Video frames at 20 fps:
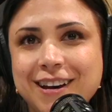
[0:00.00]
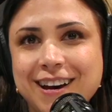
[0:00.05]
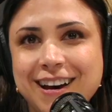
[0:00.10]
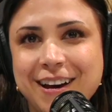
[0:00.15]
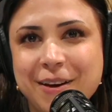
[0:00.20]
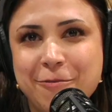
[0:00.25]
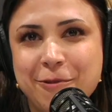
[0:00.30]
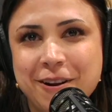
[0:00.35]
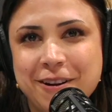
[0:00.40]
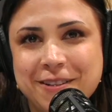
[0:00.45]
I
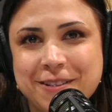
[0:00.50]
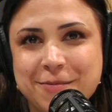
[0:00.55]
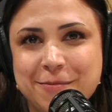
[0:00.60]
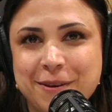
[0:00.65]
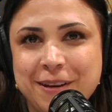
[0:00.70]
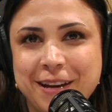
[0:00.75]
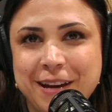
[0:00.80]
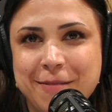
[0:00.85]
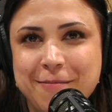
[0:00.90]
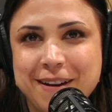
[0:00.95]
wanted to
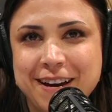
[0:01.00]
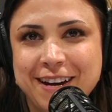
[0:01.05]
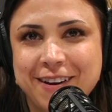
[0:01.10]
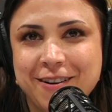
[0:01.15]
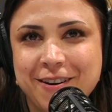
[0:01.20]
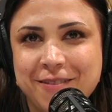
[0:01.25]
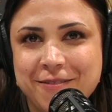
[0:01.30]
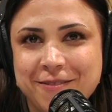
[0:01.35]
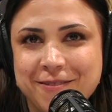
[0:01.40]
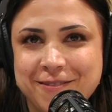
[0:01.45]
piggyback
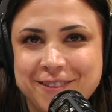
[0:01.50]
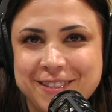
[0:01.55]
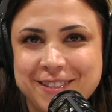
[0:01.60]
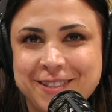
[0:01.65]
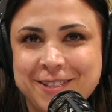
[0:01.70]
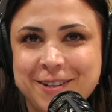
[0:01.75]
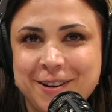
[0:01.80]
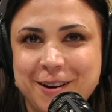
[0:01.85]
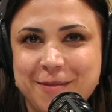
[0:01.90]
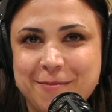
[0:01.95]
off of this
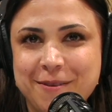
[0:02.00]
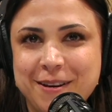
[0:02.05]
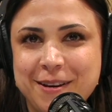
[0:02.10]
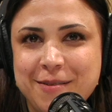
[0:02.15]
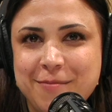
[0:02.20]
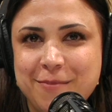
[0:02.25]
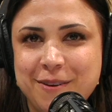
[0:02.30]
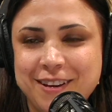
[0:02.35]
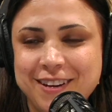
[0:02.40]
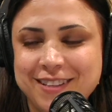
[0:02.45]
topic
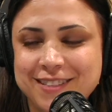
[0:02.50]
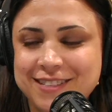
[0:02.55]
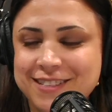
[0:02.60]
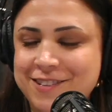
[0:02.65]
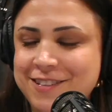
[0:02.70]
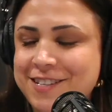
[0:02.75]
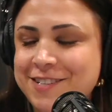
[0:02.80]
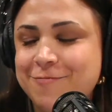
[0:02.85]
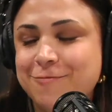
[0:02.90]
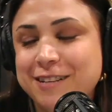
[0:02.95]
because
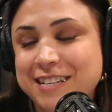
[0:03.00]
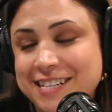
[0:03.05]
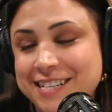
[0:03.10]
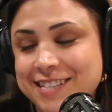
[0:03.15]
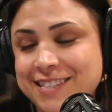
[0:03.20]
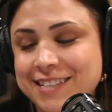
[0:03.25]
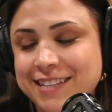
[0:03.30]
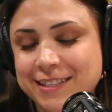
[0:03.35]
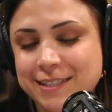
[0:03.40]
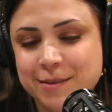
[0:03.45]
Rishi
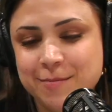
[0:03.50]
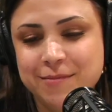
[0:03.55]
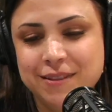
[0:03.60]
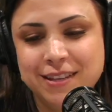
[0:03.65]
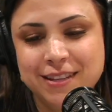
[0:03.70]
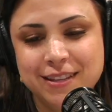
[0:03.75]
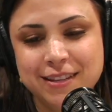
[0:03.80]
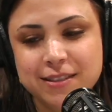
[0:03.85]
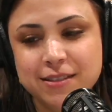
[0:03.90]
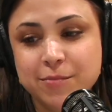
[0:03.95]
said
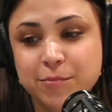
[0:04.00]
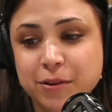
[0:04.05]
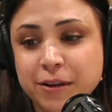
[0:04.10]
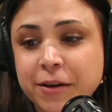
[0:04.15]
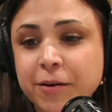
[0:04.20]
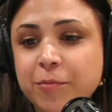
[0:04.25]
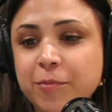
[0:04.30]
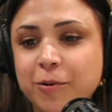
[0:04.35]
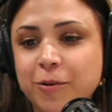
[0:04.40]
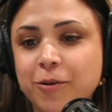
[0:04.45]
something that's
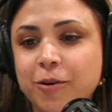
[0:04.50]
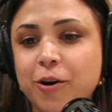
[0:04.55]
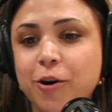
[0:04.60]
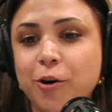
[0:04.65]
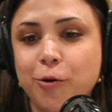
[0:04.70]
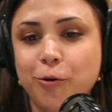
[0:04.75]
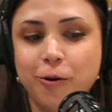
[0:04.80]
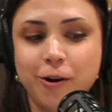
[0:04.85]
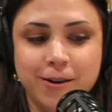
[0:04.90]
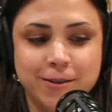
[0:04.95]
applicable
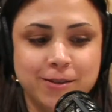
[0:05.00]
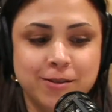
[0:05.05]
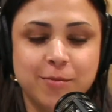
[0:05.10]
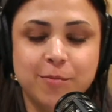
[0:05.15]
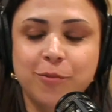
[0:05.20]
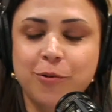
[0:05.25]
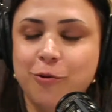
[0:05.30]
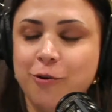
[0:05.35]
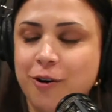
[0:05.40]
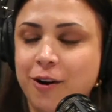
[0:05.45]
across the
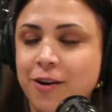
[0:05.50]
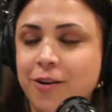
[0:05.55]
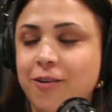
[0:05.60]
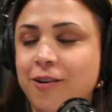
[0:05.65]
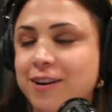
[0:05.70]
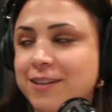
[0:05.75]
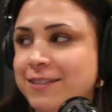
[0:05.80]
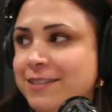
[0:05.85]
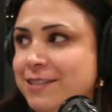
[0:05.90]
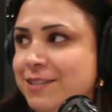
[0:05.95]
board,
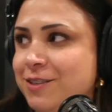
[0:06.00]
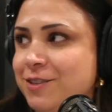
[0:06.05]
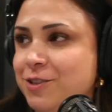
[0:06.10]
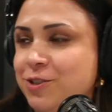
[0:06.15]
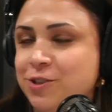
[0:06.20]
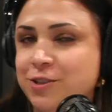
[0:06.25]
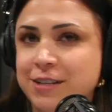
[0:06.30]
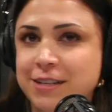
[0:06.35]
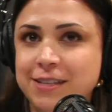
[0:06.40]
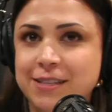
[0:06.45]
across
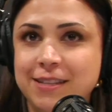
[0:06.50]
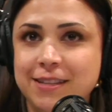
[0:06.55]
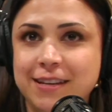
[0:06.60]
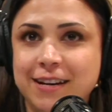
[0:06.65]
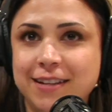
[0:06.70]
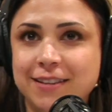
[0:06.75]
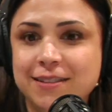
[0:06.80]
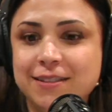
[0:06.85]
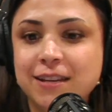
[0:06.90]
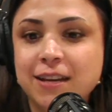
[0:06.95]
industries, and that's